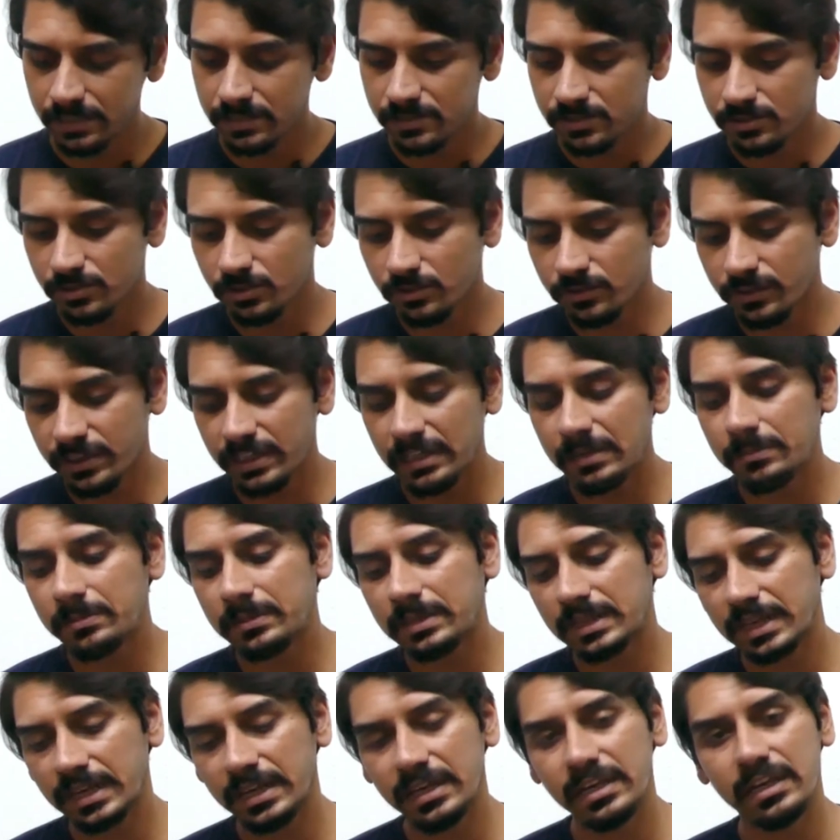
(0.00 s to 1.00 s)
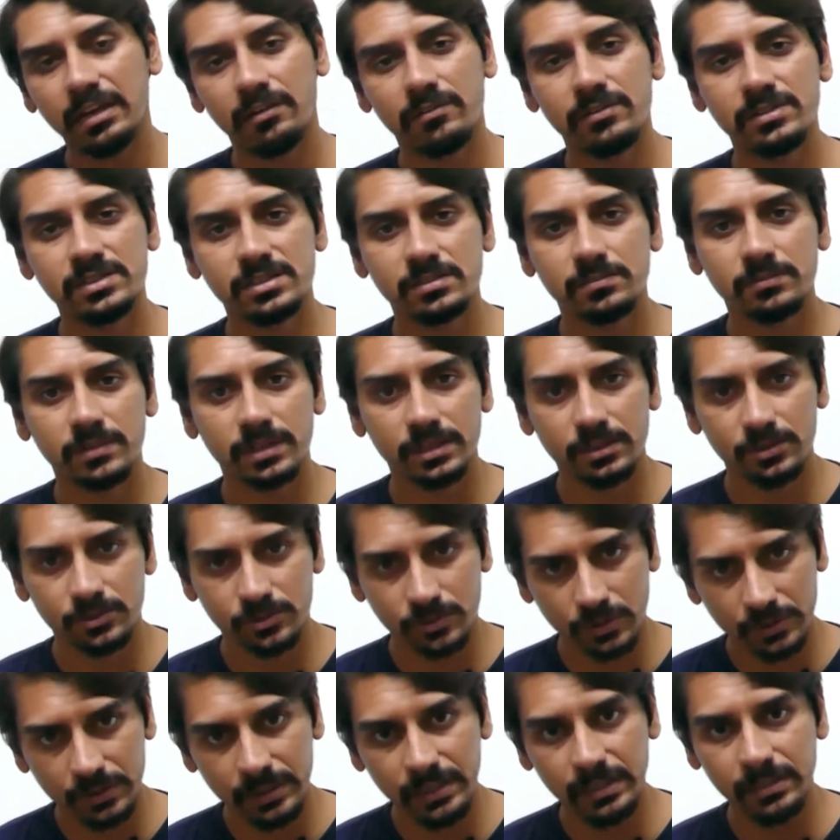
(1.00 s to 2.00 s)
So variable a having some value
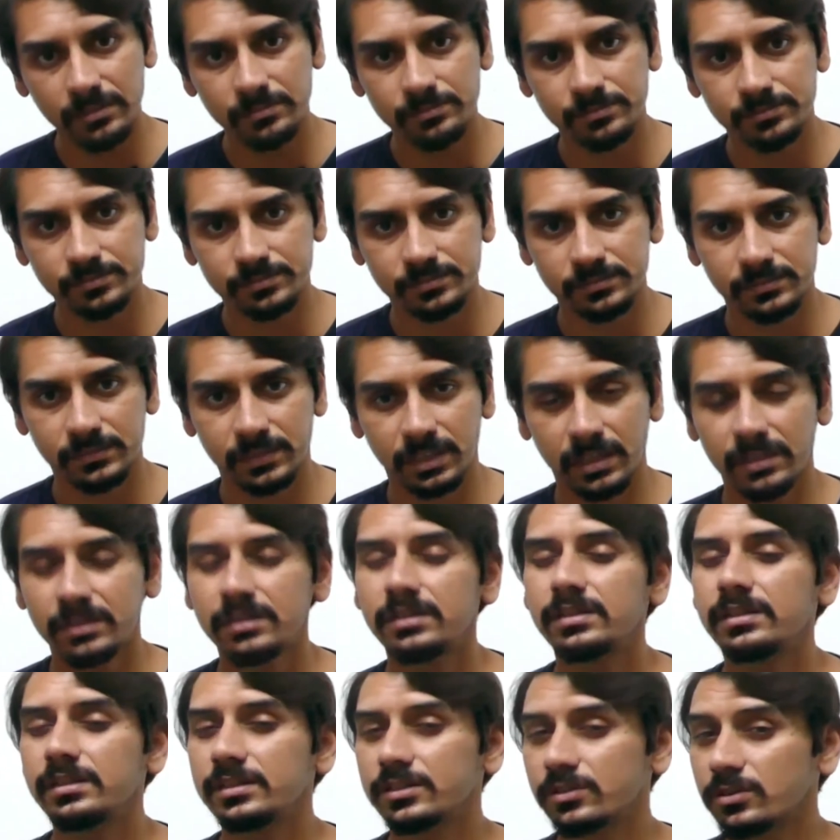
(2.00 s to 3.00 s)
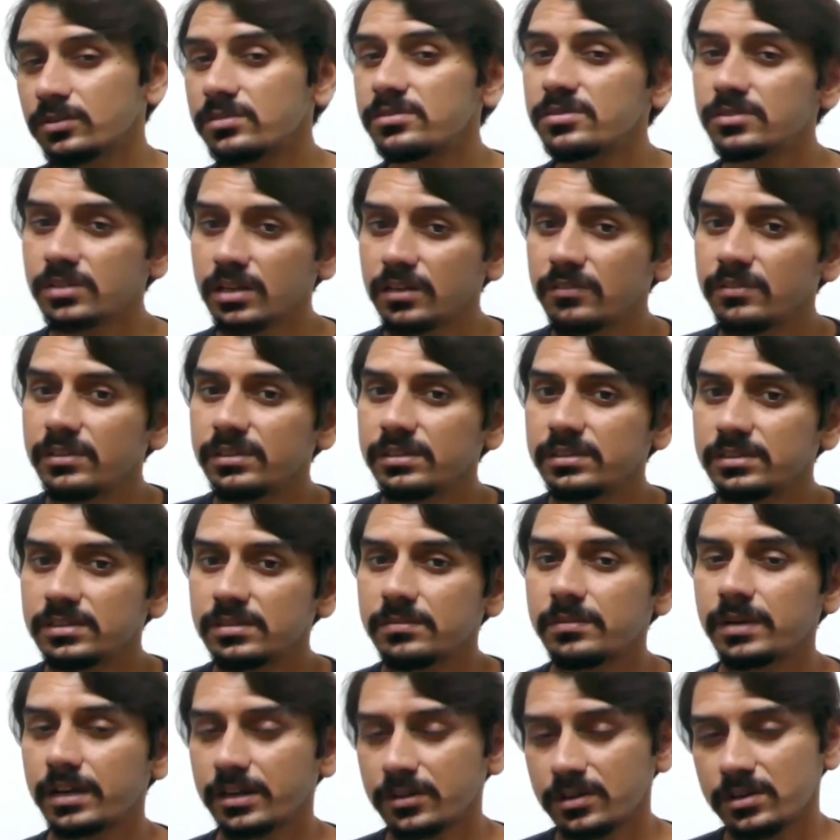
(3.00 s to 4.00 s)
20 and it also having
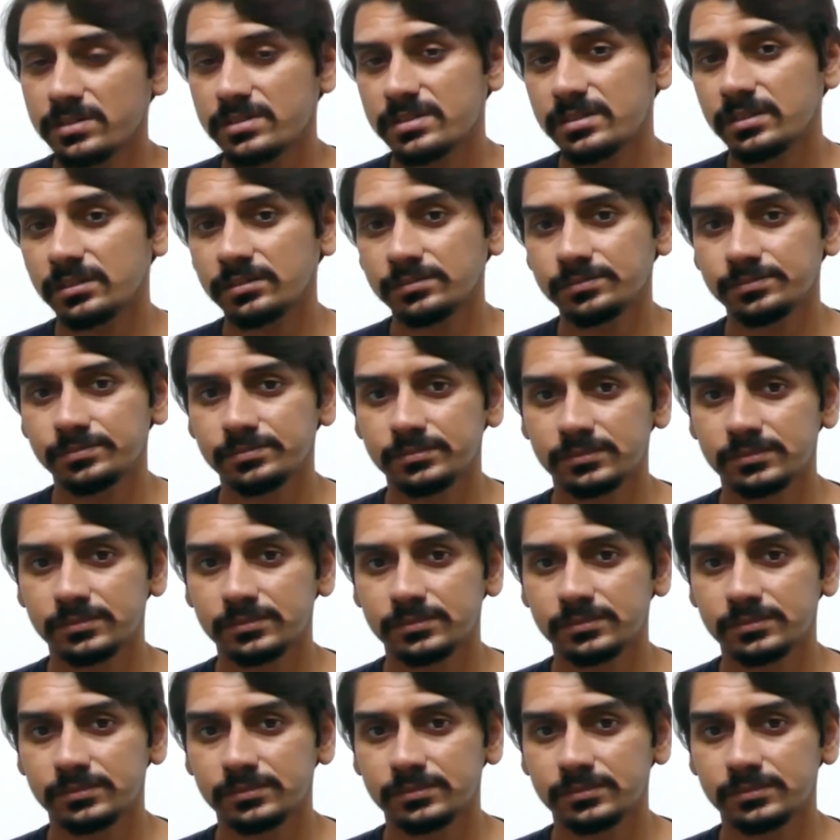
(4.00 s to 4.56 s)
some address now.